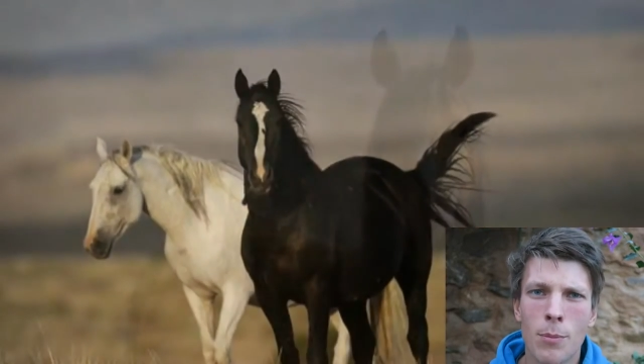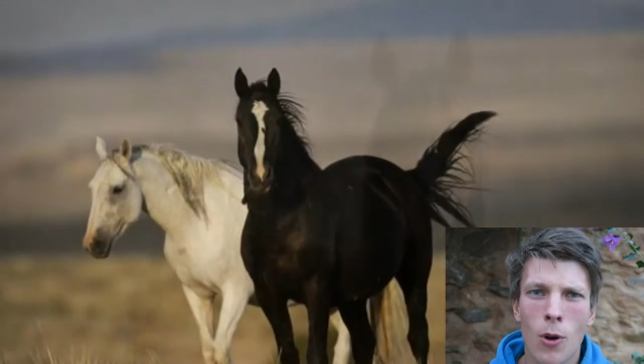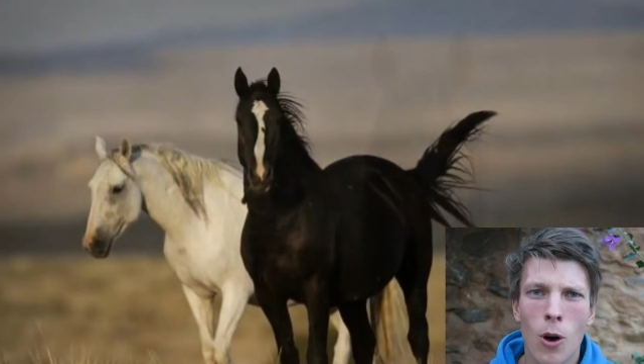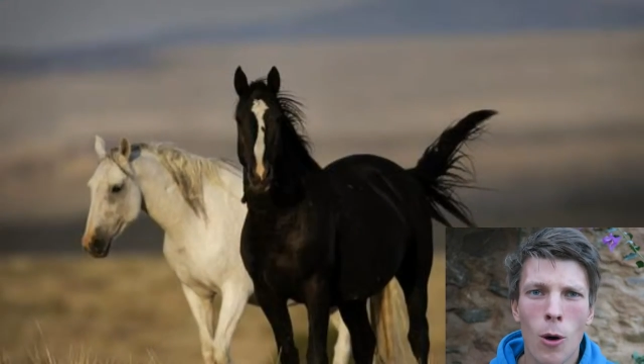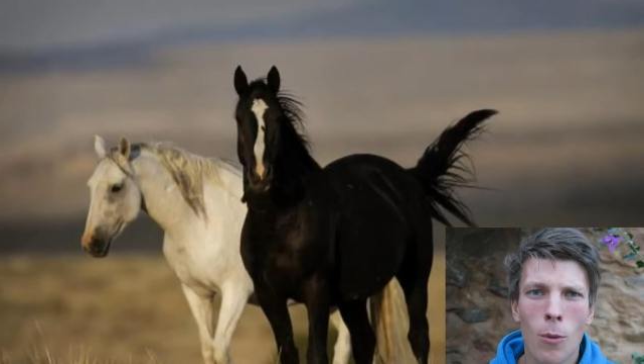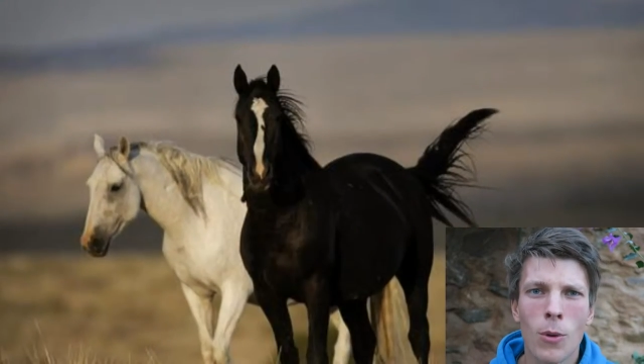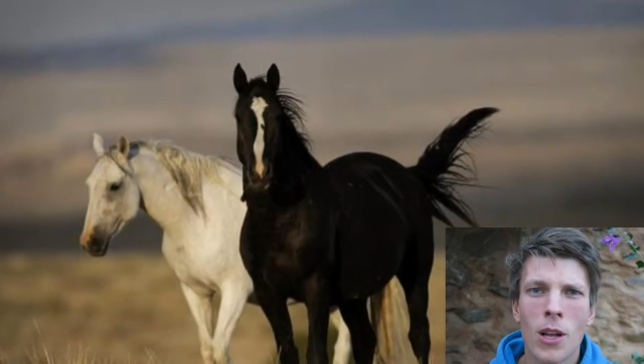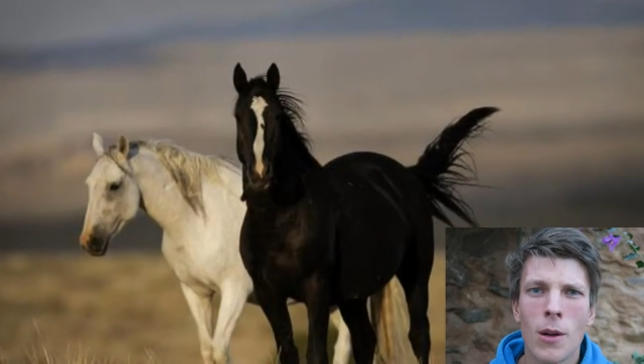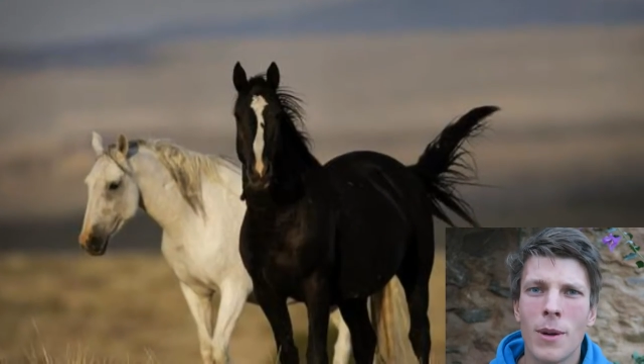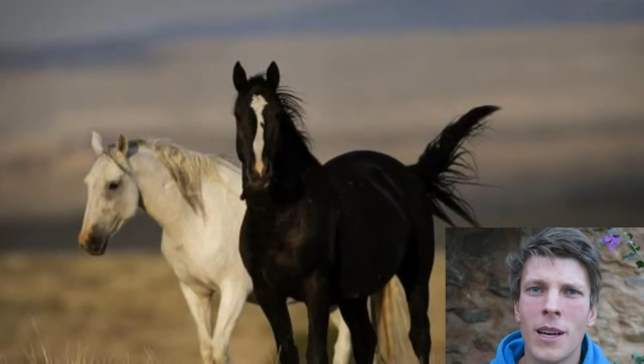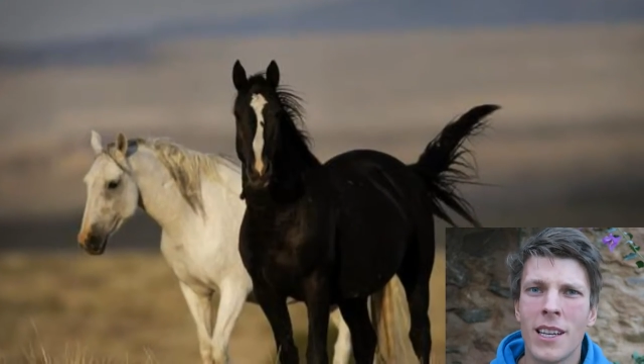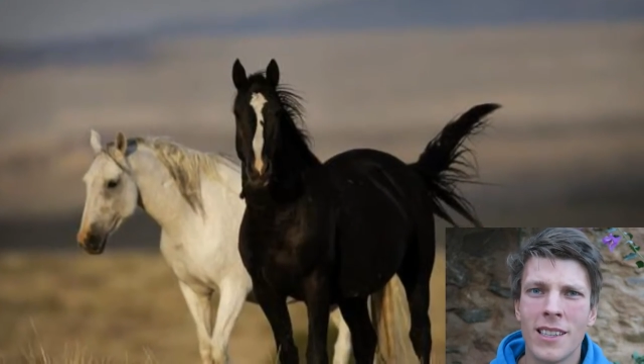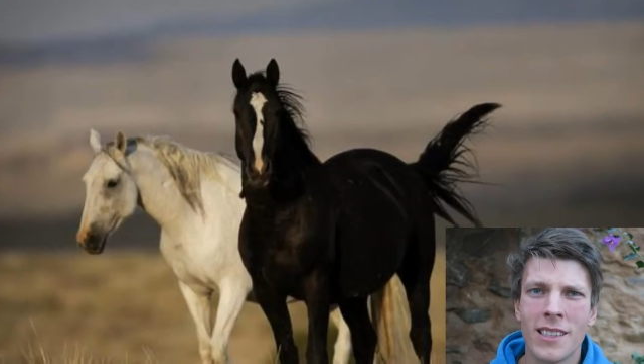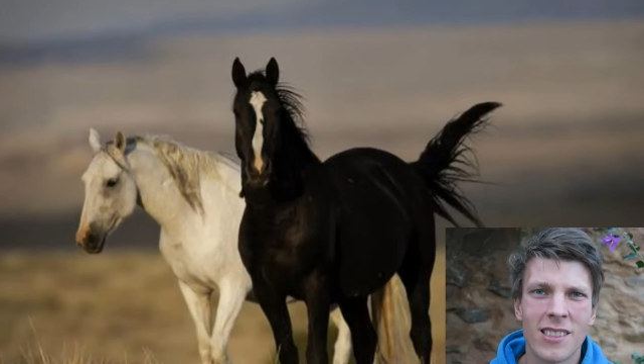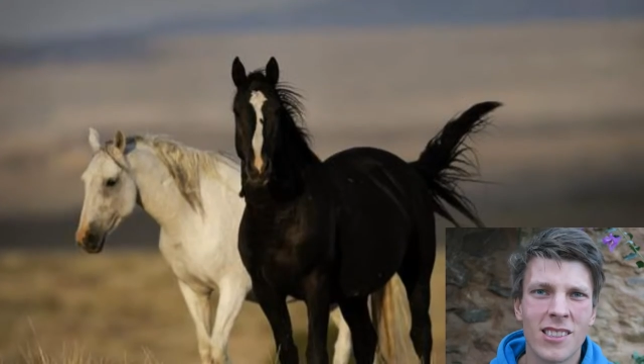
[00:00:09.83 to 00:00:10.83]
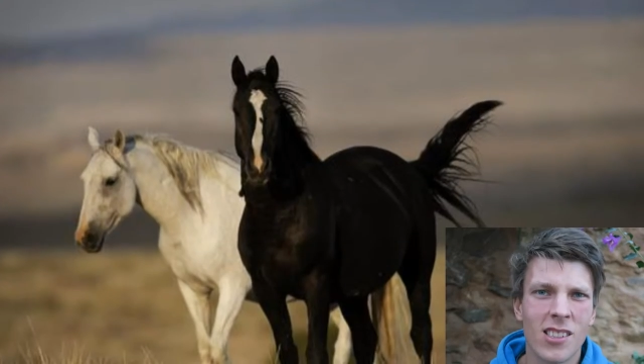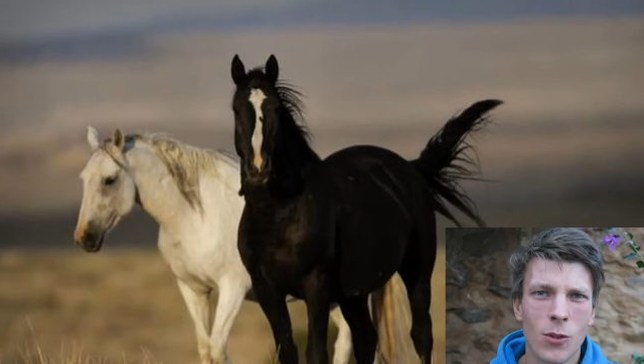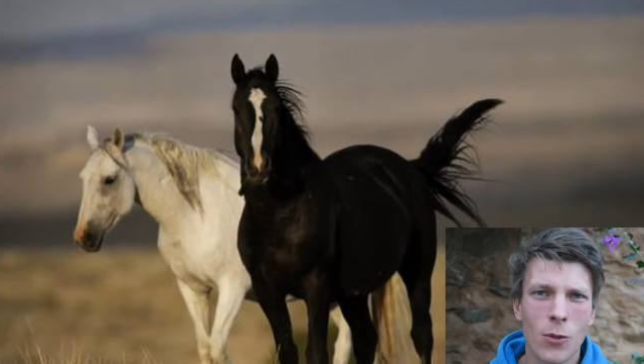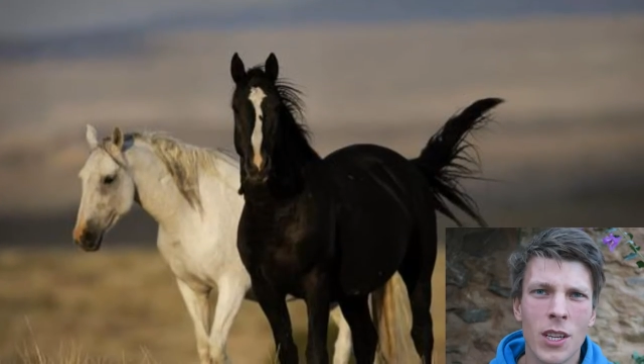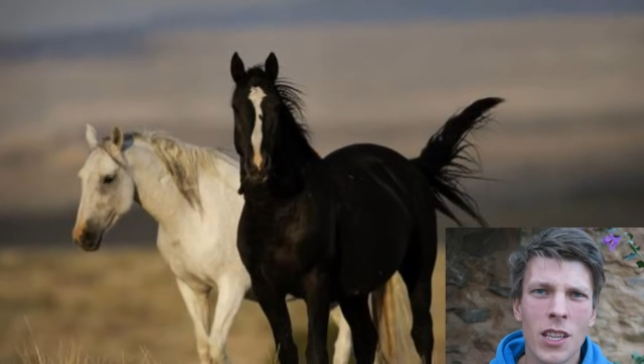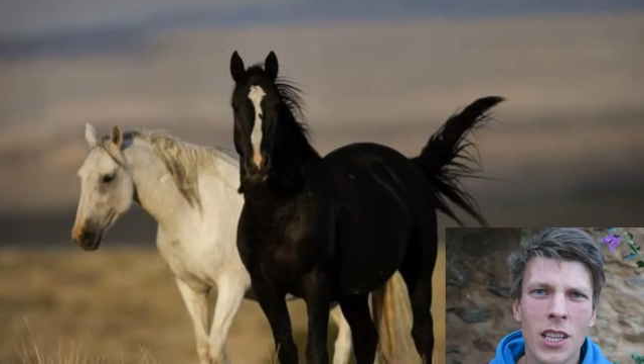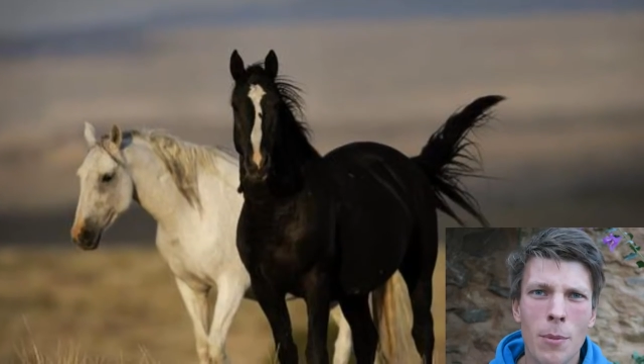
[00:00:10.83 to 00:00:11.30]
problem and it's a
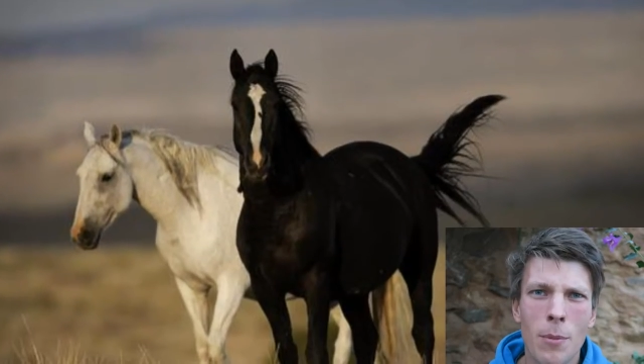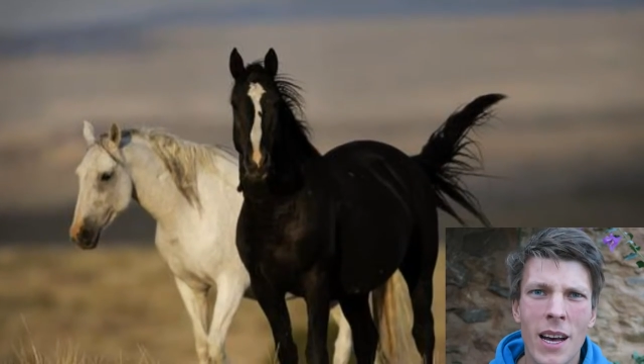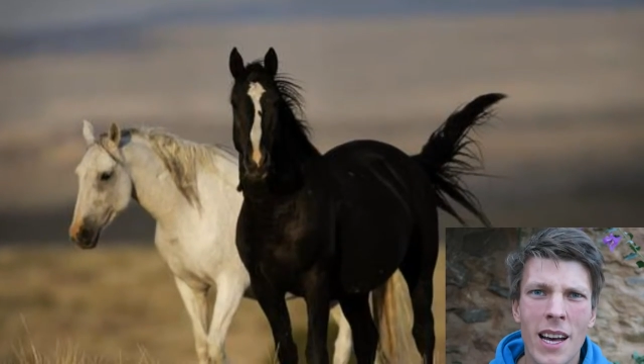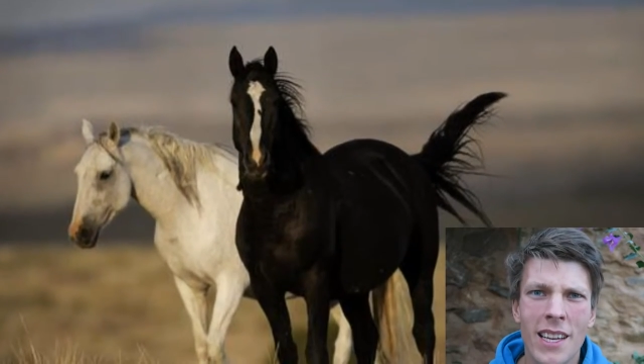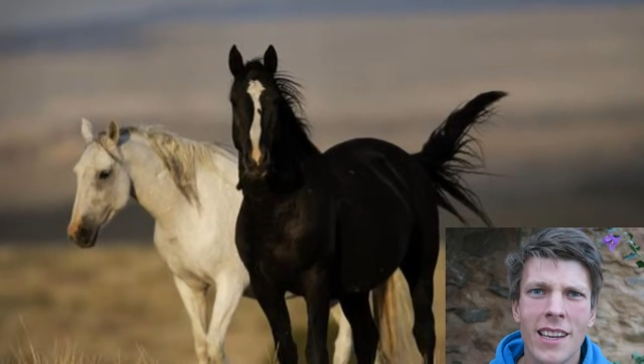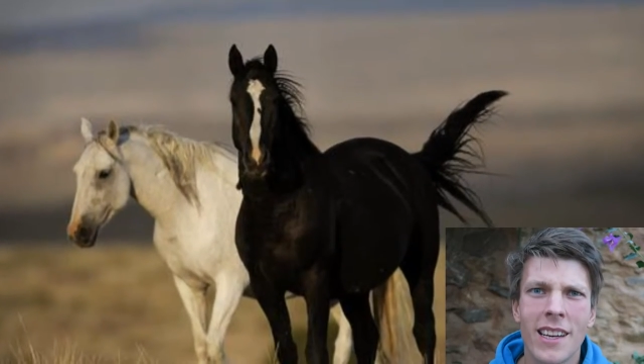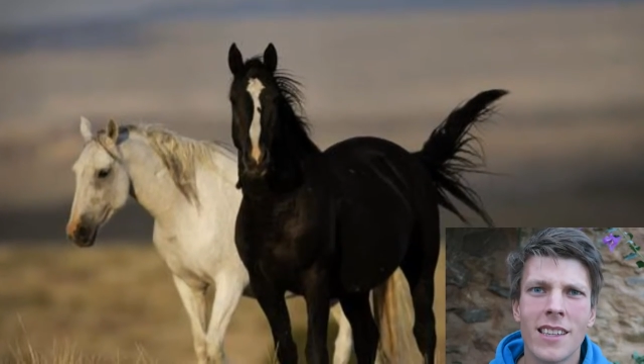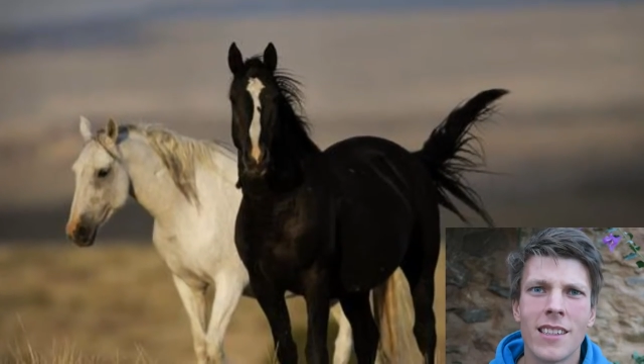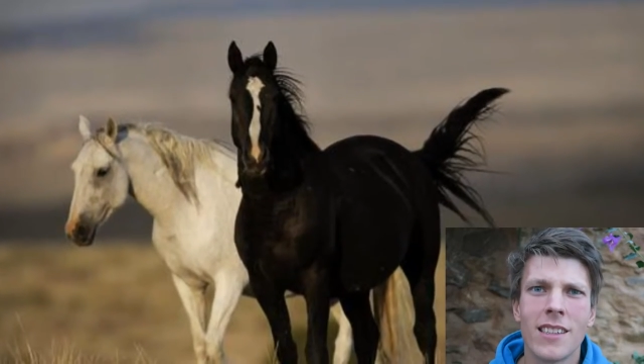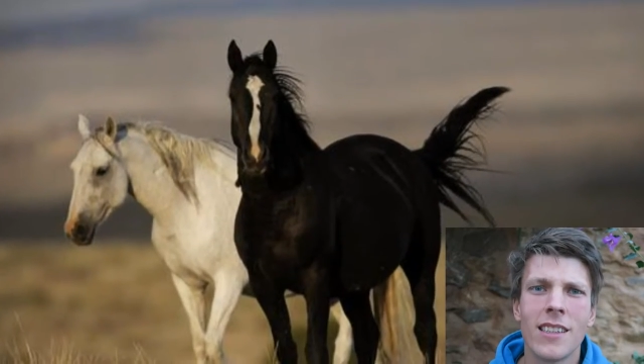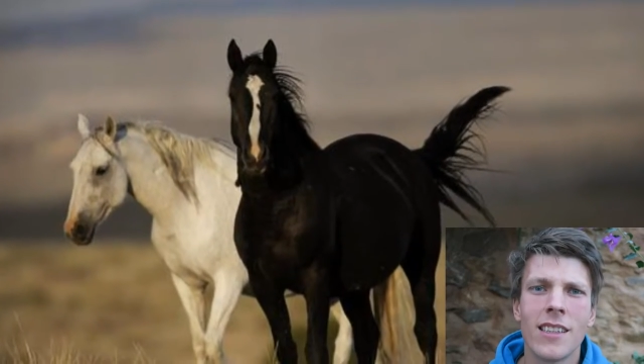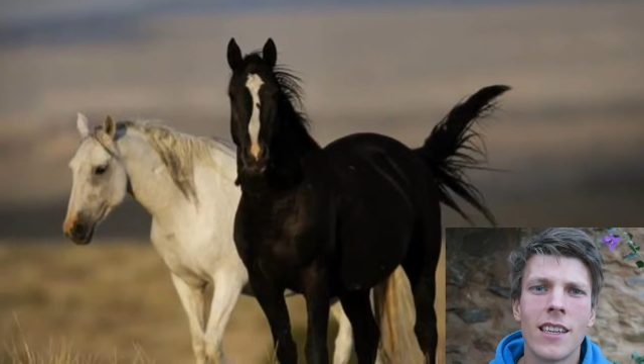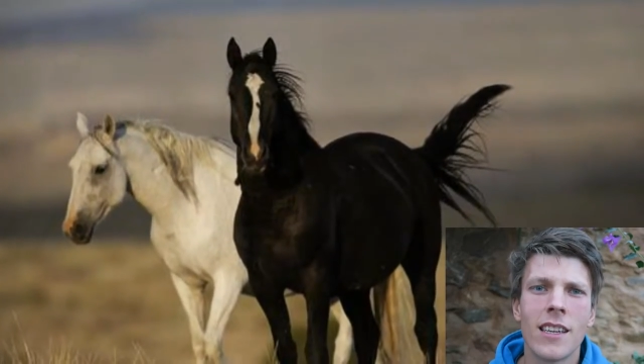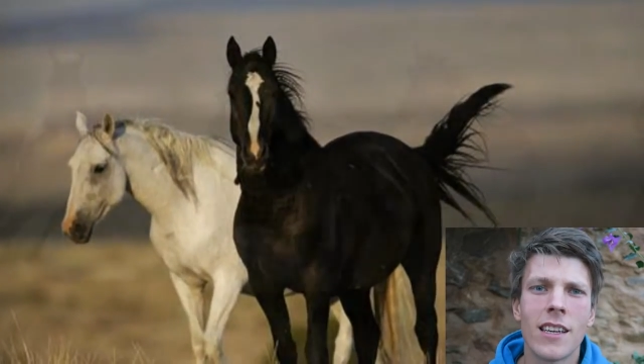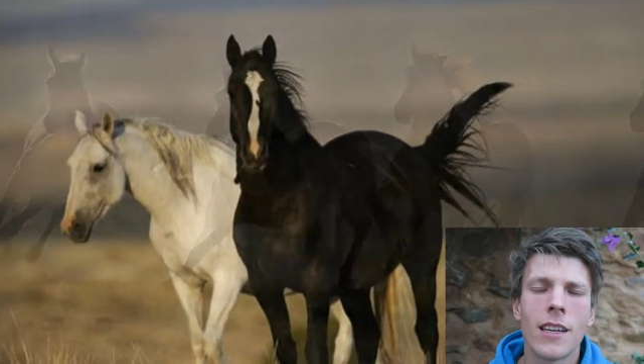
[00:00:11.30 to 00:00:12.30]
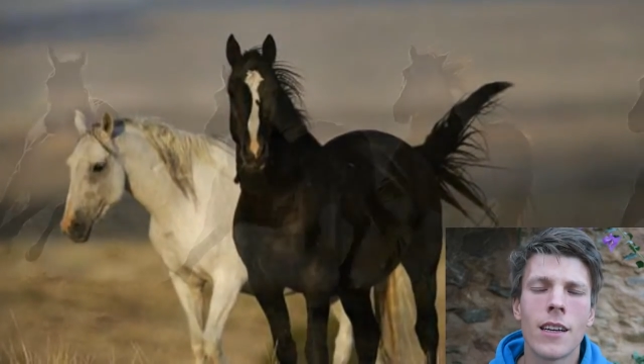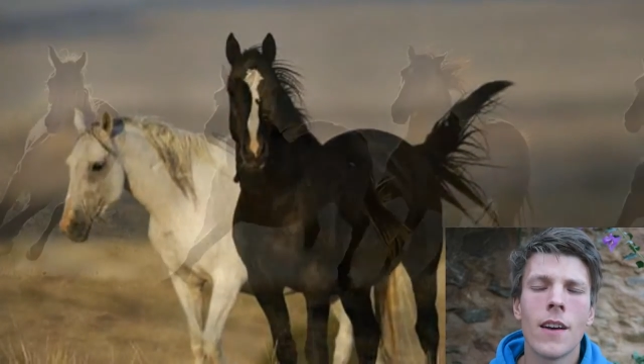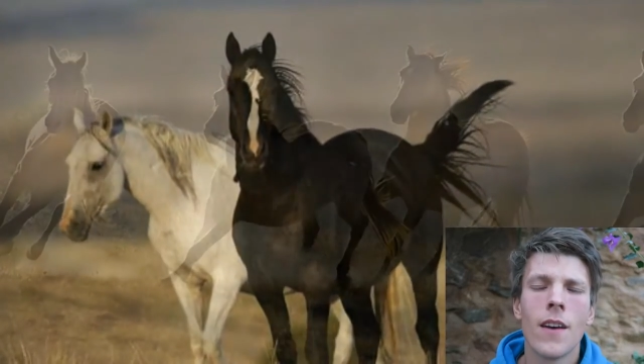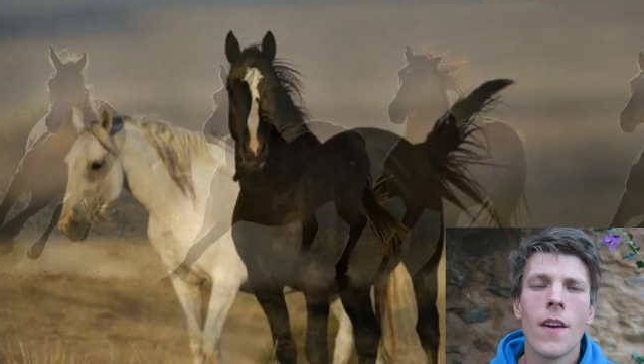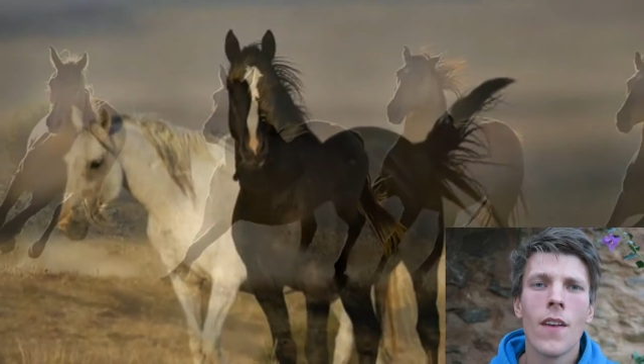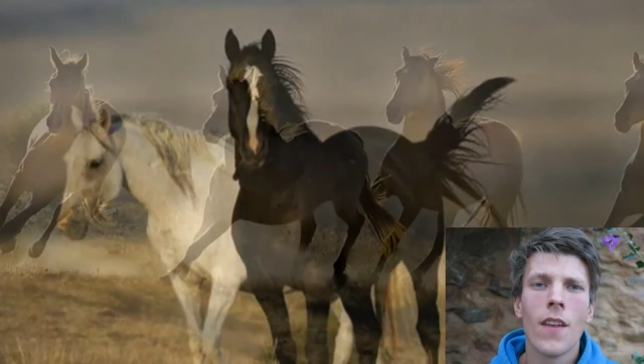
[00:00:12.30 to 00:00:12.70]
really bad idea.